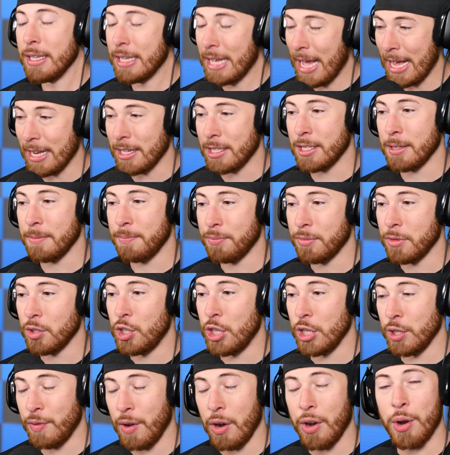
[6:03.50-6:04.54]
Yes,
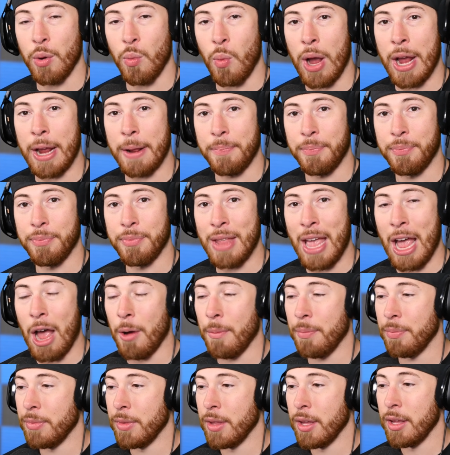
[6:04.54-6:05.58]
She's very white. Now,